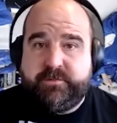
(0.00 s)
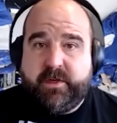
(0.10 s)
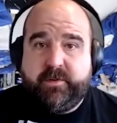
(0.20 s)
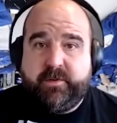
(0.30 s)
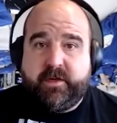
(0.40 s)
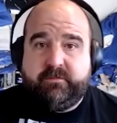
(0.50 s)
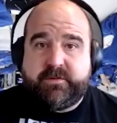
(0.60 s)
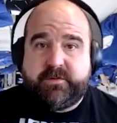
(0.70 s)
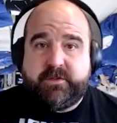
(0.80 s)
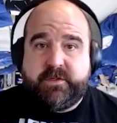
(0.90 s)
Maybe they are
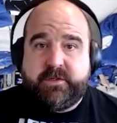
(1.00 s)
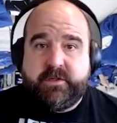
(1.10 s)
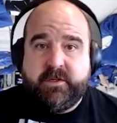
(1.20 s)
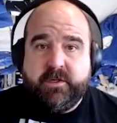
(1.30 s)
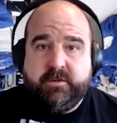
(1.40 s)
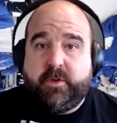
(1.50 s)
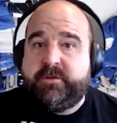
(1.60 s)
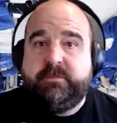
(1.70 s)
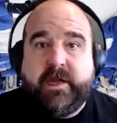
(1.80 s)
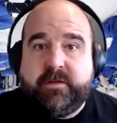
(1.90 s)
researching
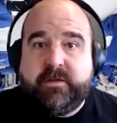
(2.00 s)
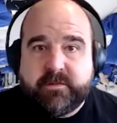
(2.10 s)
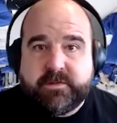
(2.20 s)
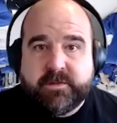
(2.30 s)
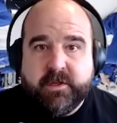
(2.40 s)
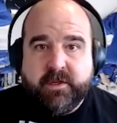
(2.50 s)
molten metals.